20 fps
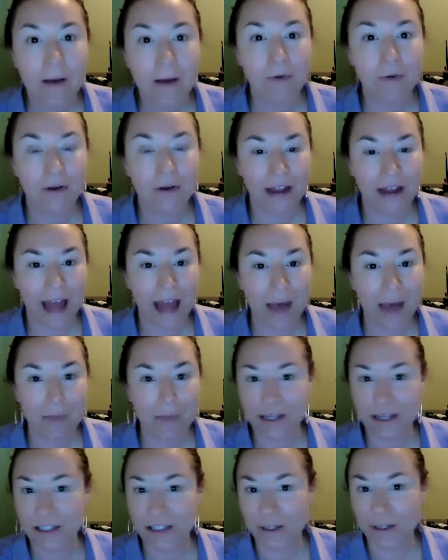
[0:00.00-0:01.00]
I'm more than
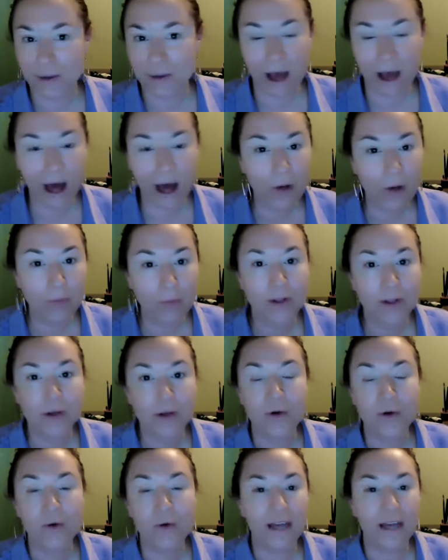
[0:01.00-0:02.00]
happy to help you,